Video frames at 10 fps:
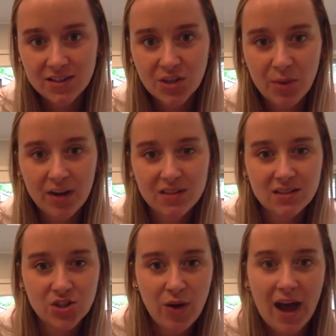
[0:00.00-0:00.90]
Do
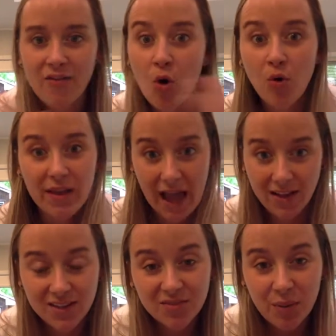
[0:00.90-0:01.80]
you have a whole
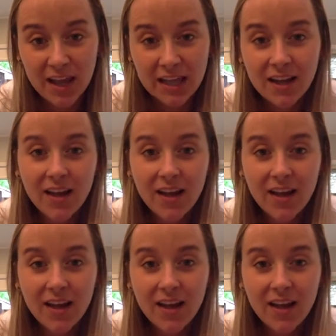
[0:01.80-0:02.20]
gallon of paint?